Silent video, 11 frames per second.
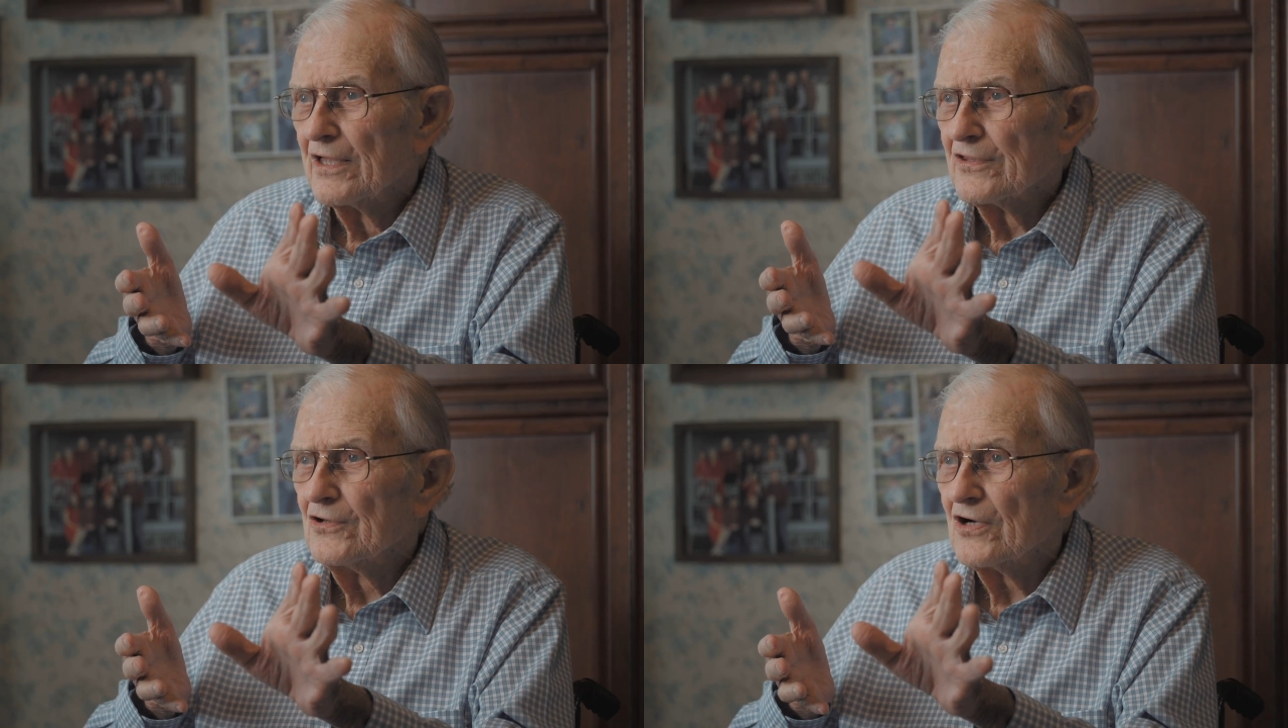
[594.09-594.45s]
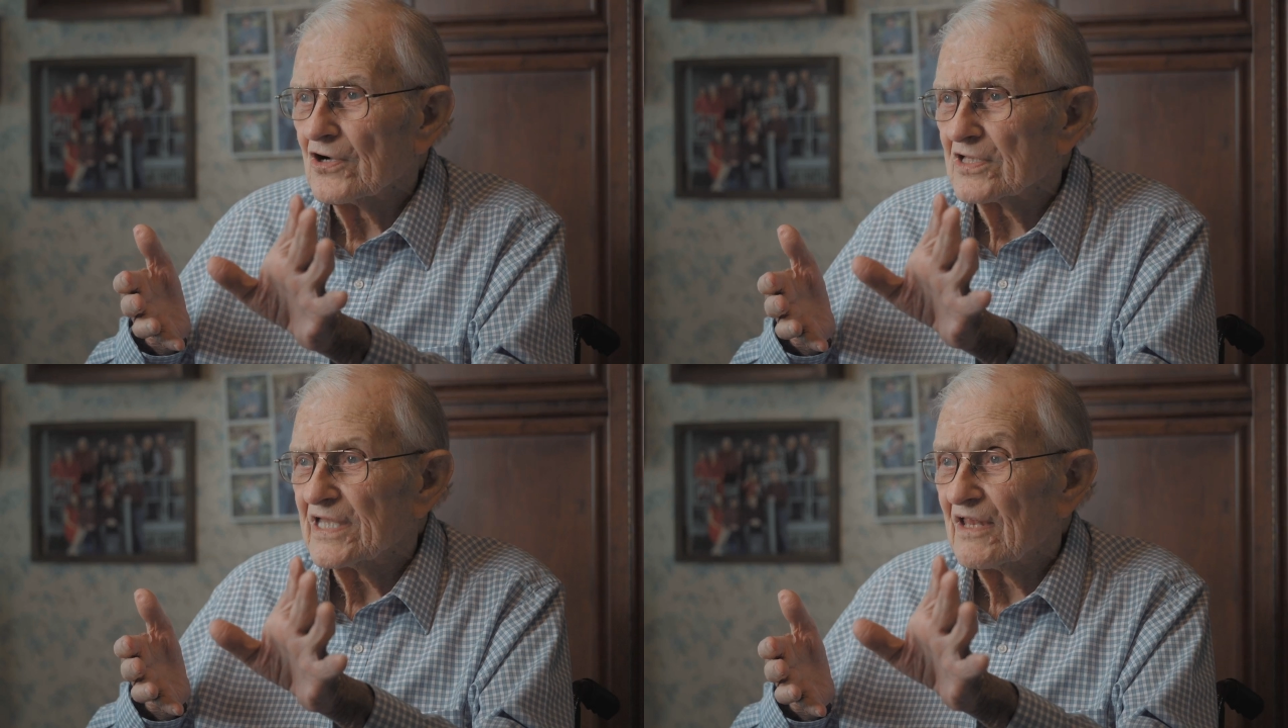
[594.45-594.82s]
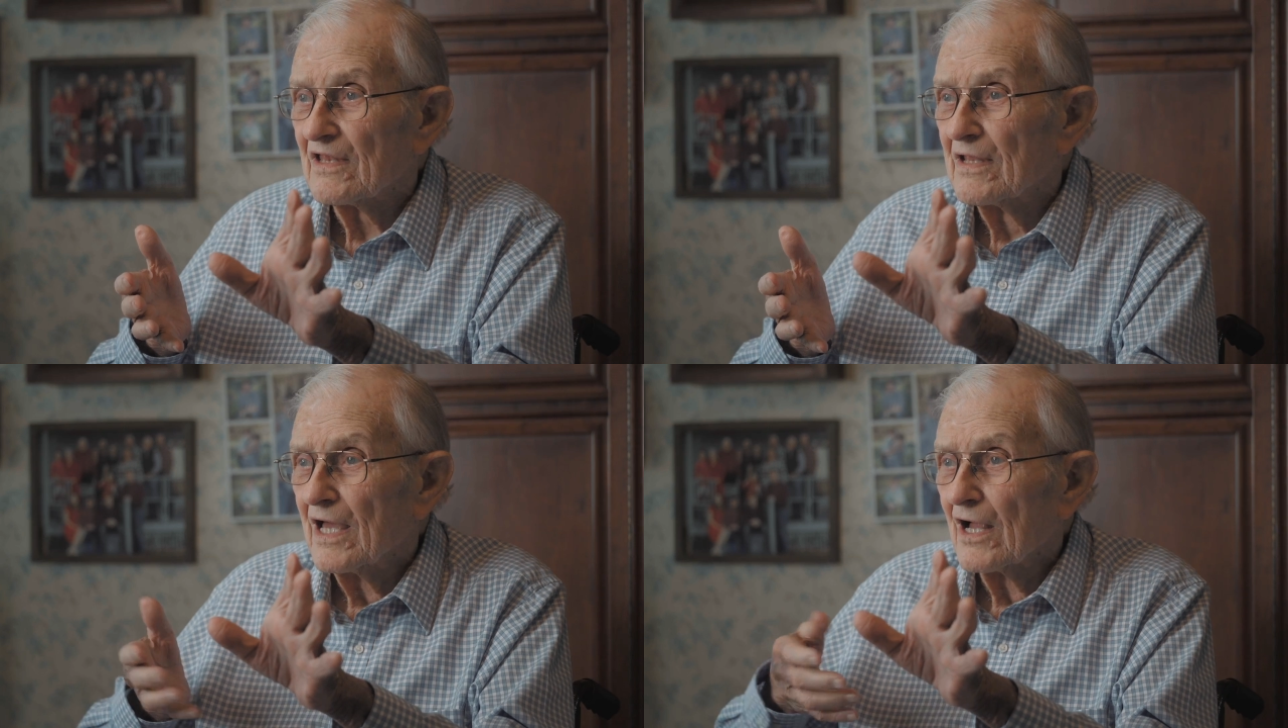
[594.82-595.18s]
you hooked
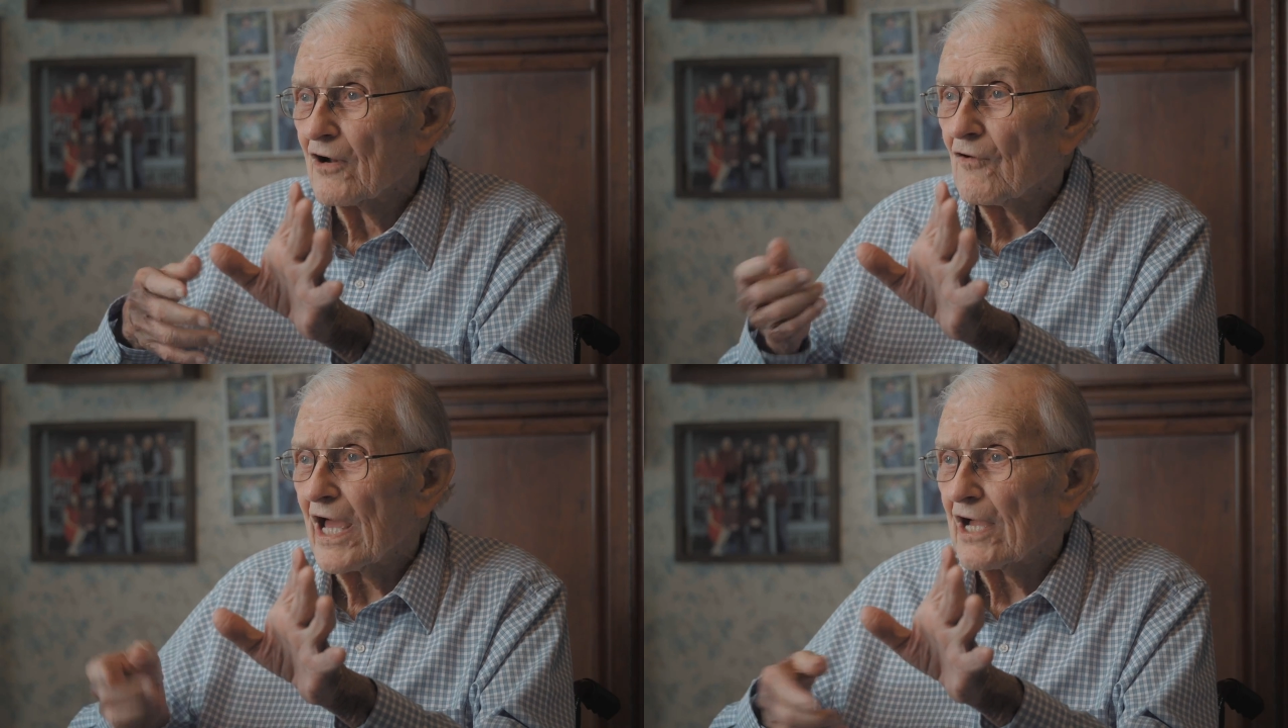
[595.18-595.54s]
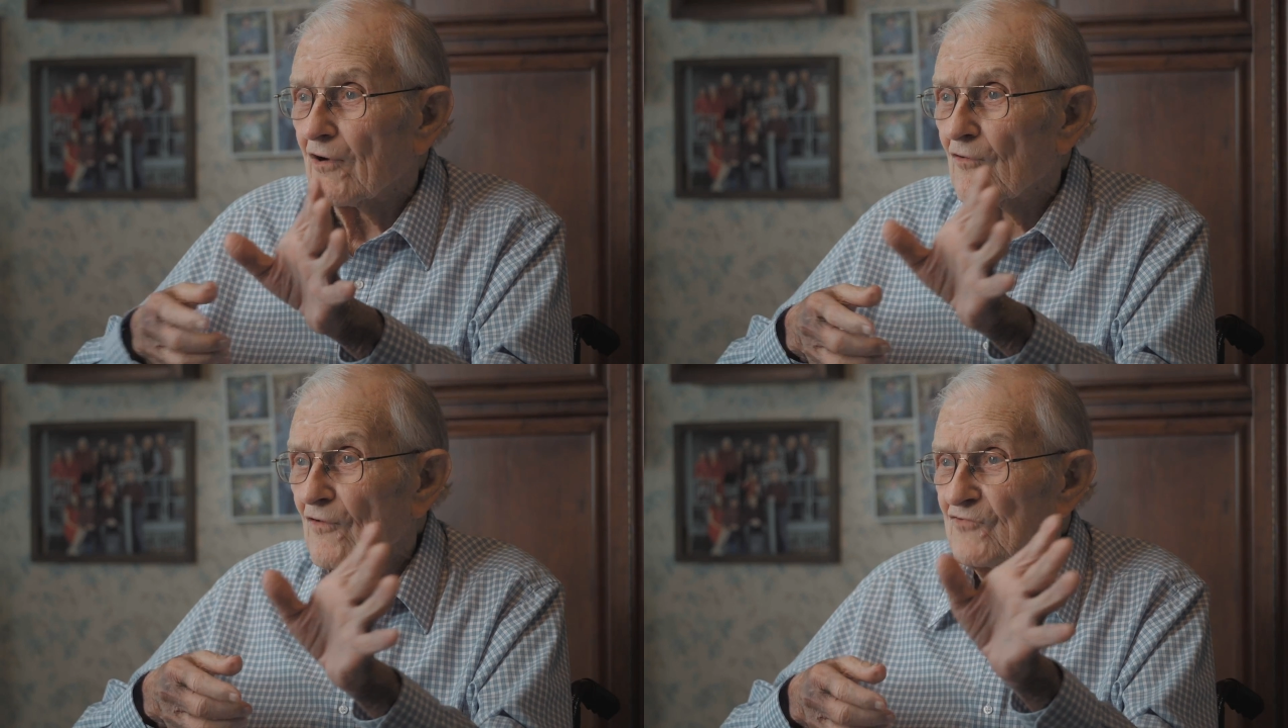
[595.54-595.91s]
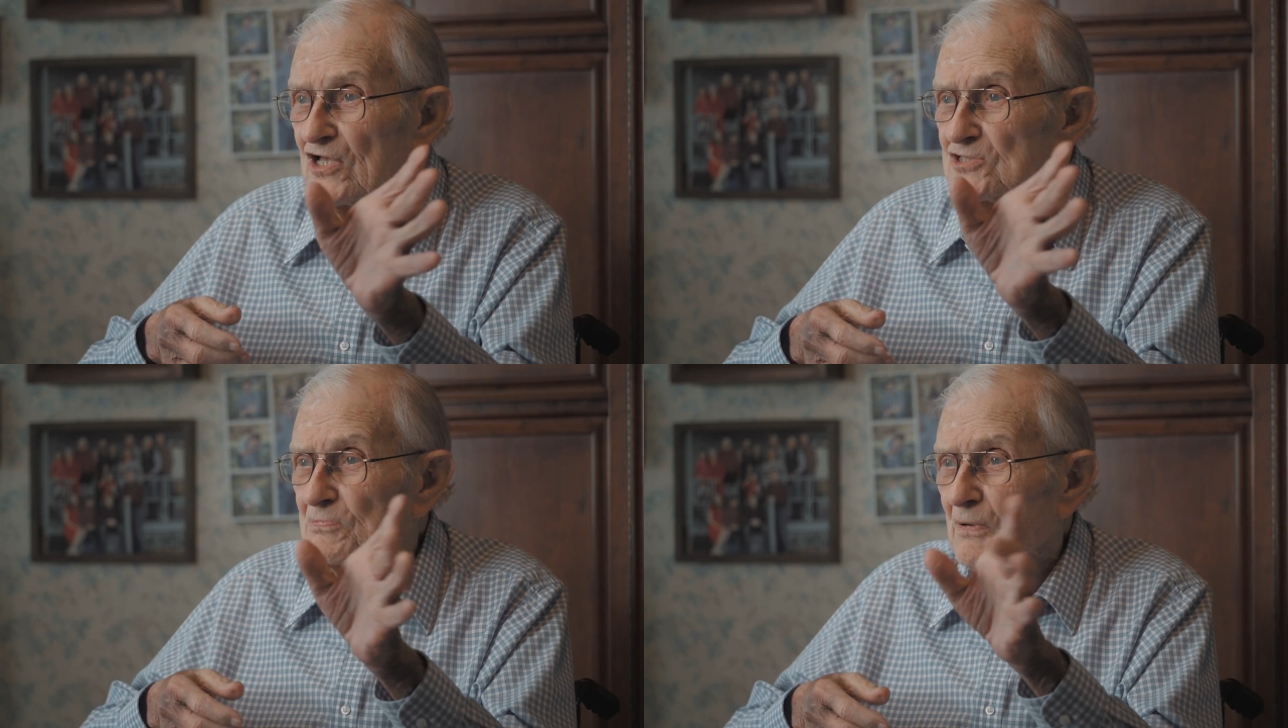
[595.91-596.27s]
that crank on the
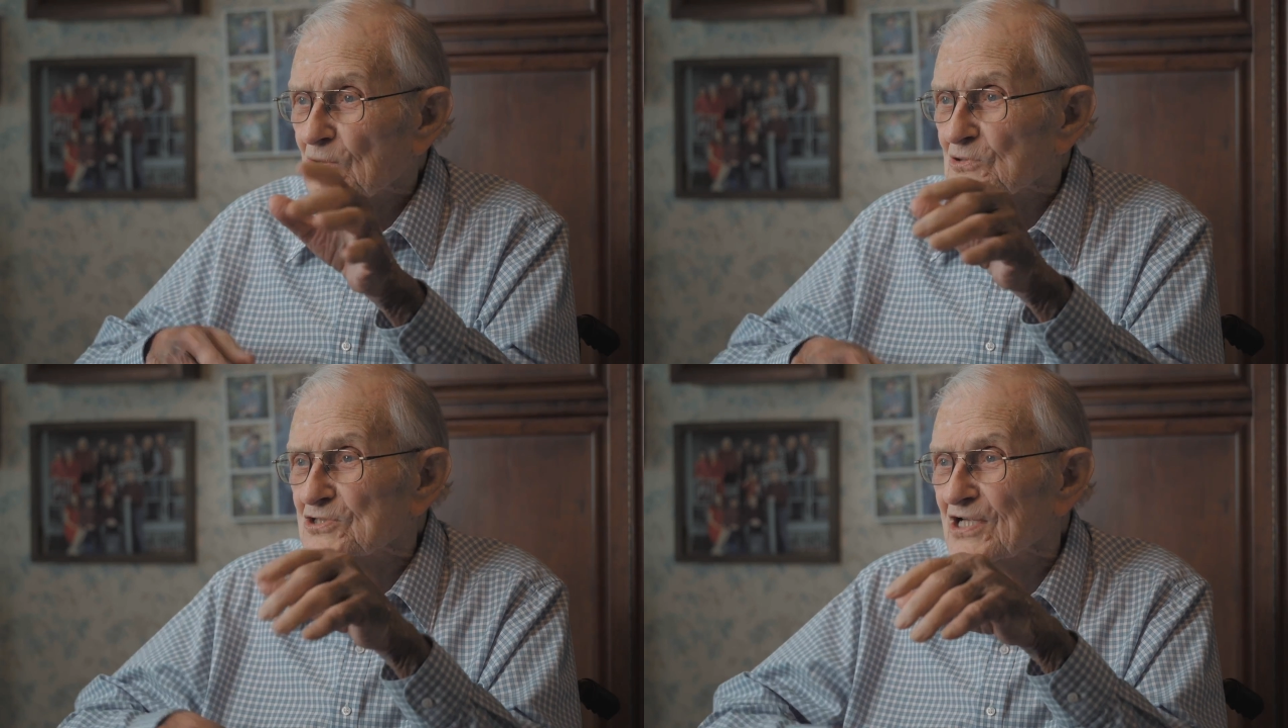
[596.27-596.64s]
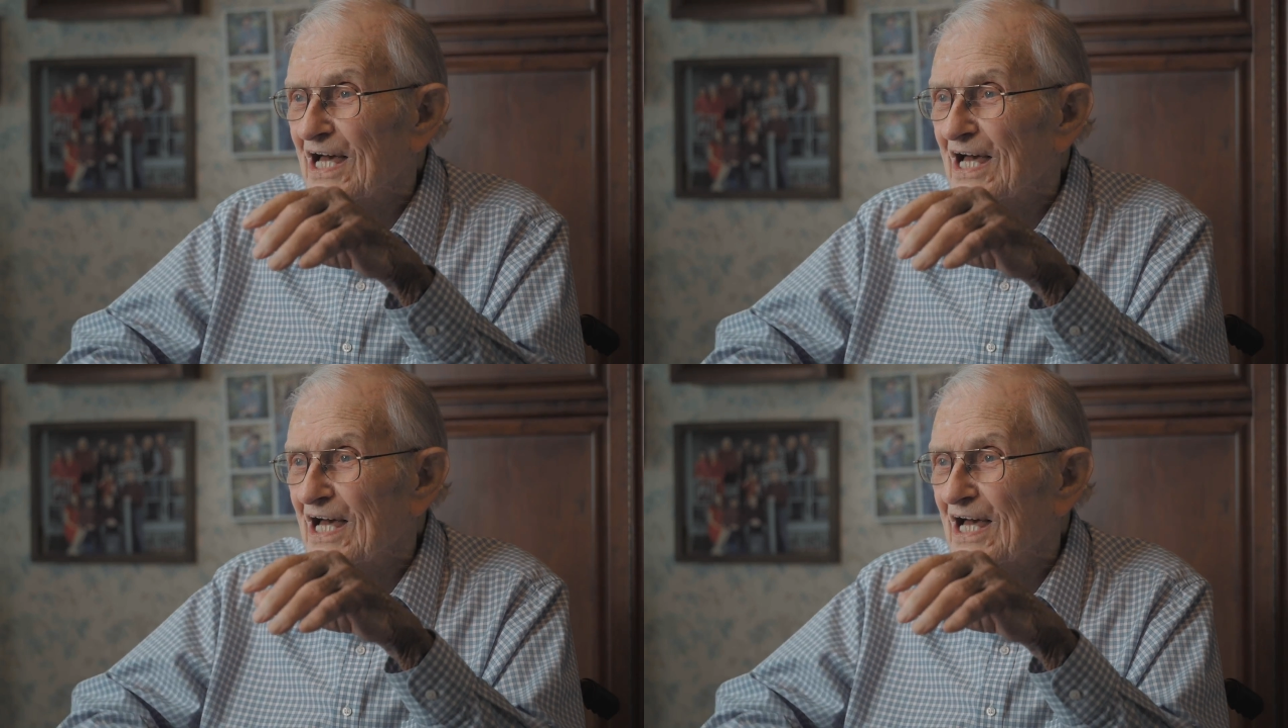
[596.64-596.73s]
fence post.